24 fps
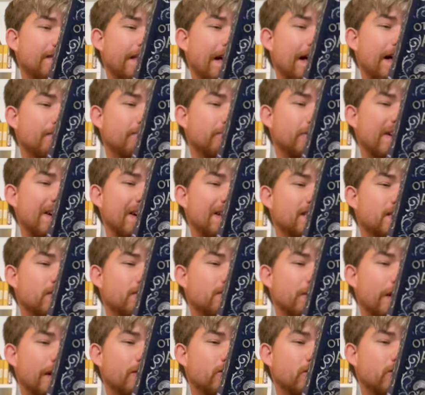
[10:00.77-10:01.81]
that price
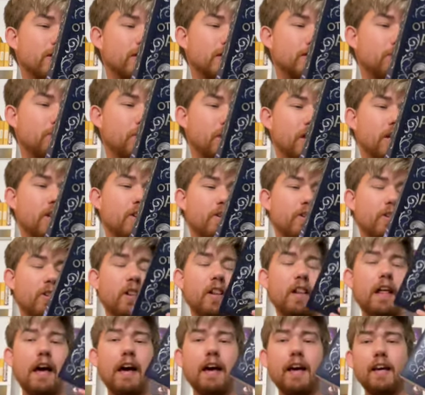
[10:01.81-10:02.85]
might just be her
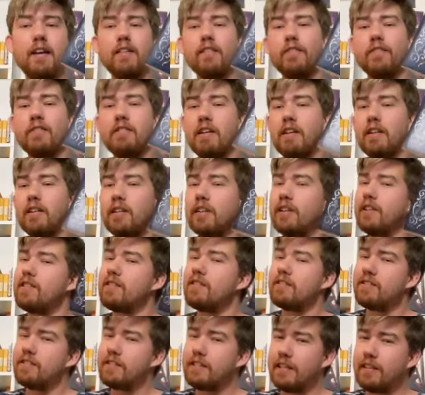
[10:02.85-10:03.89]
life
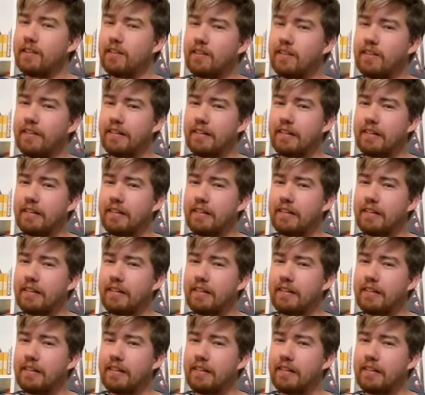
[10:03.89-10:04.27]
dun dun